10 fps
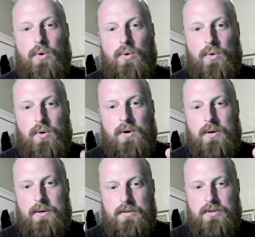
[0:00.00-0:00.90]
or
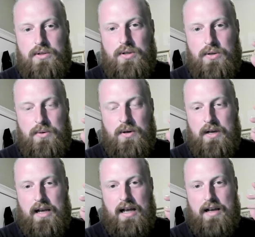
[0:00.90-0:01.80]
to
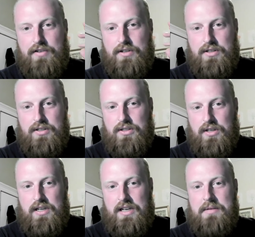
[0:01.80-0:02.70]
have a
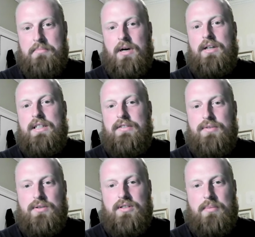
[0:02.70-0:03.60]
design in mind
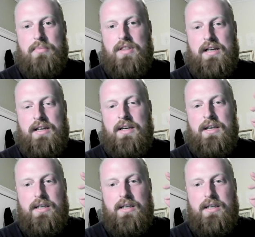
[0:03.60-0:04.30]
for something,